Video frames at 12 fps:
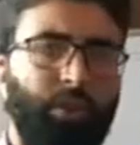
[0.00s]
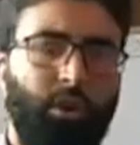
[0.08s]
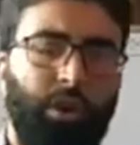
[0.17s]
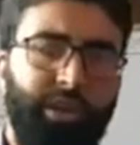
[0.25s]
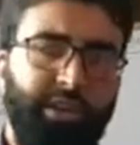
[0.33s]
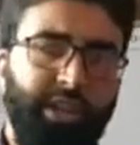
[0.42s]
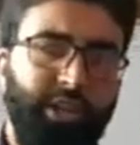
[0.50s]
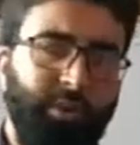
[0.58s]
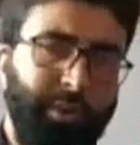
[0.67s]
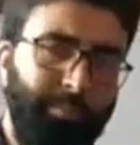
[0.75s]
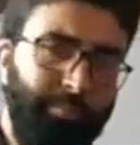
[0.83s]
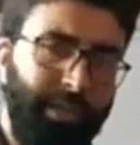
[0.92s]
or nerve
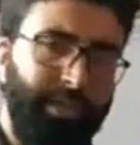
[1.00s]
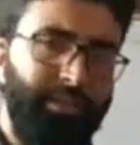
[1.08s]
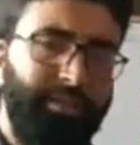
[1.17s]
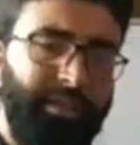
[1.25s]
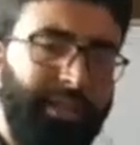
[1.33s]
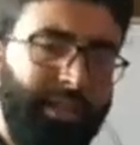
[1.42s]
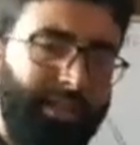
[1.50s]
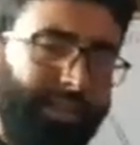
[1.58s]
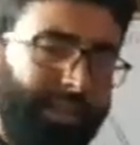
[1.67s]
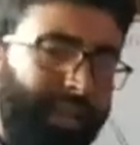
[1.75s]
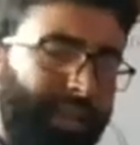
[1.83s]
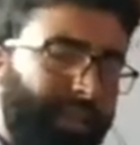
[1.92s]
impulse,
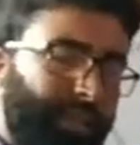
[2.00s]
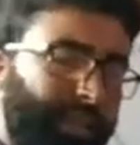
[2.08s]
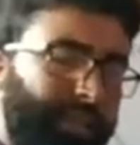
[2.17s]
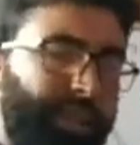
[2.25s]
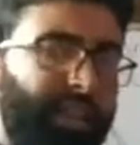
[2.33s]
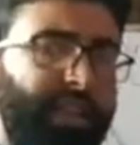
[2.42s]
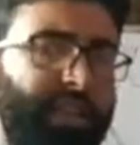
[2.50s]
then they